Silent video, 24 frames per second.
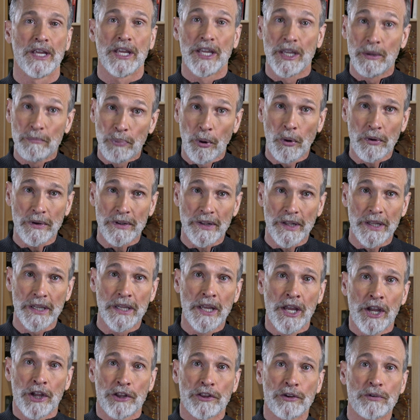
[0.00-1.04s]
Importantly,
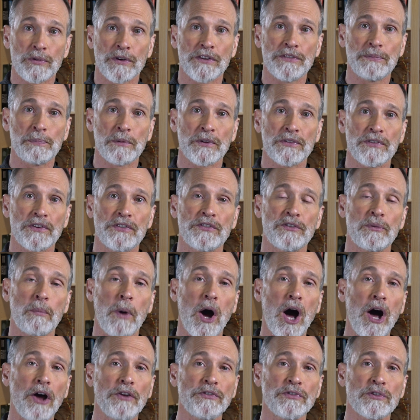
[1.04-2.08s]
the CRISPR system
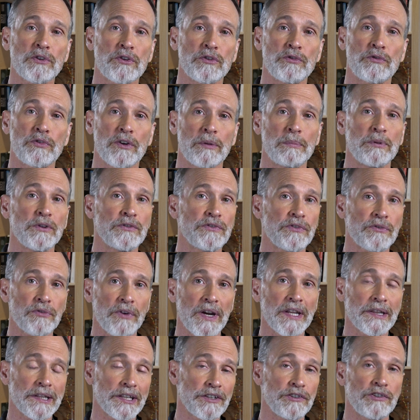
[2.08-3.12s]
also contributes
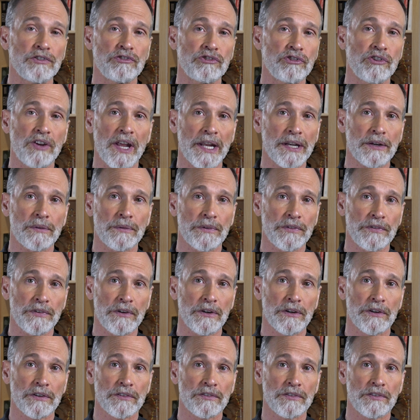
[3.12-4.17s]
greatly to genetic
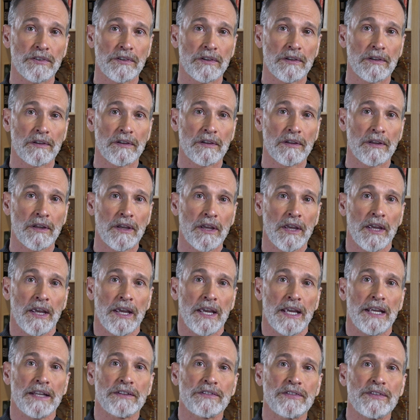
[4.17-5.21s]
research.
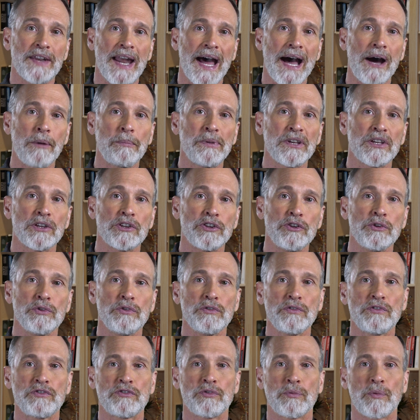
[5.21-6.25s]
It's now being
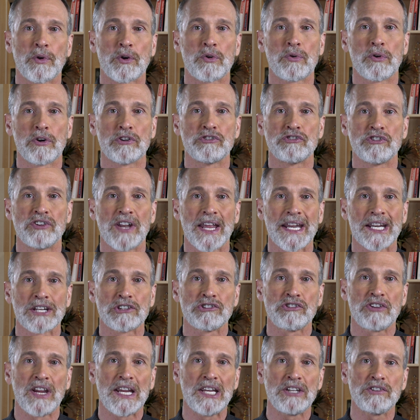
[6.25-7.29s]
used to record genetic
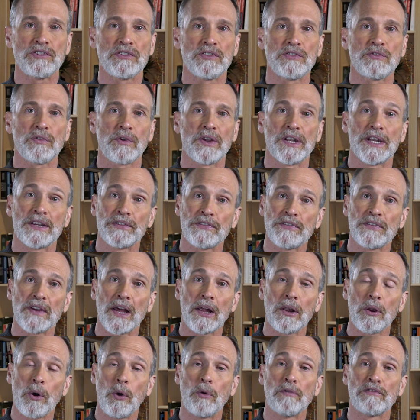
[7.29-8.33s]
changes in a
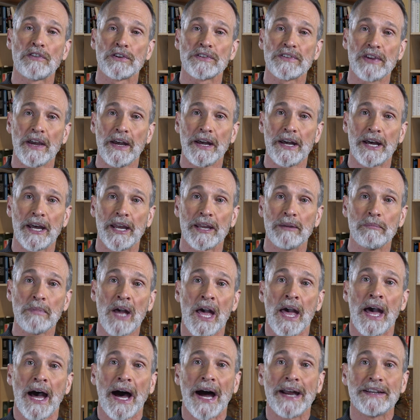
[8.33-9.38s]
cell over time,
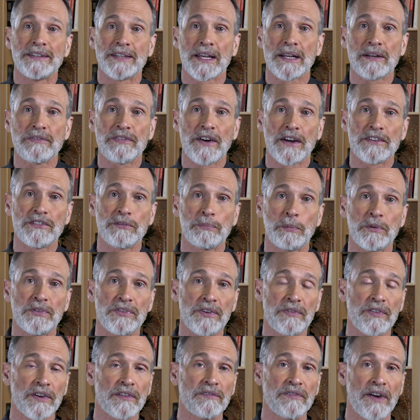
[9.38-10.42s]
identify
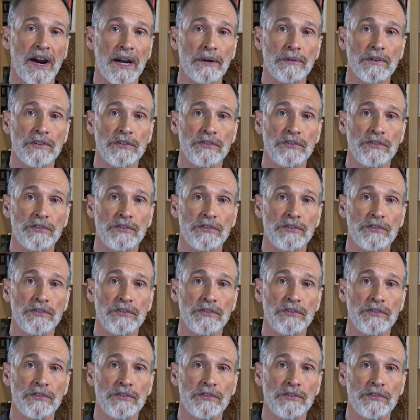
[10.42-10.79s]
specific virus